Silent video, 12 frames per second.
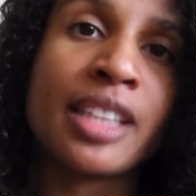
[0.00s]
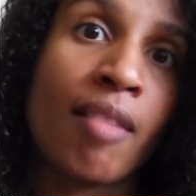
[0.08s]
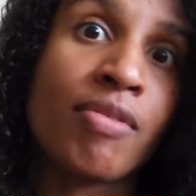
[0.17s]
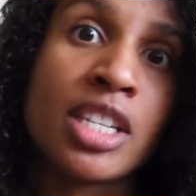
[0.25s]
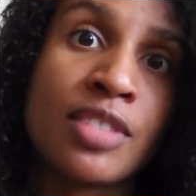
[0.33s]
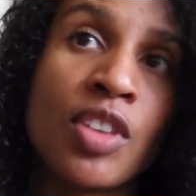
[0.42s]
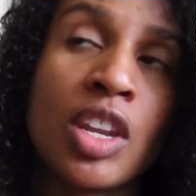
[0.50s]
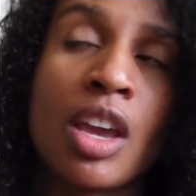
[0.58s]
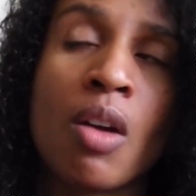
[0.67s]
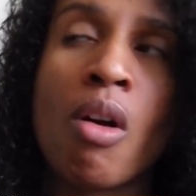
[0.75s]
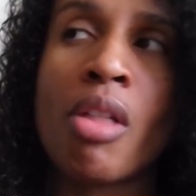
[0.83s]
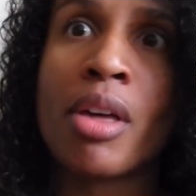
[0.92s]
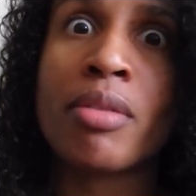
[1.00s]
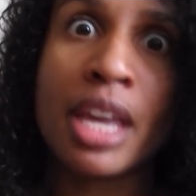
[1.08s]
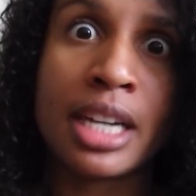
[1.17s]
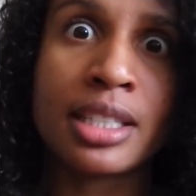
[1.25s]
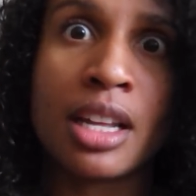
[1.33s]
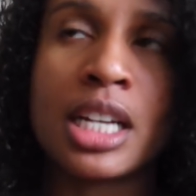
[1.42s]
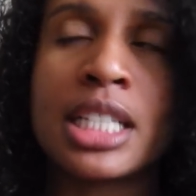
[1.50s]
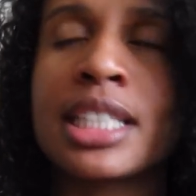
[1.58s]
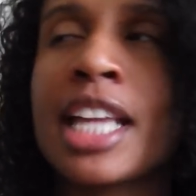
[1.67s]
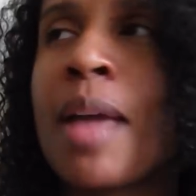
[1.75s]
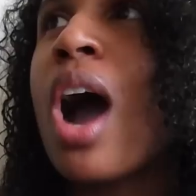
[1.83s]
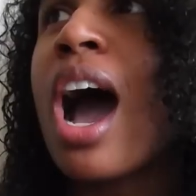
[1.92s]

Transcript: of this video, although that is not his name.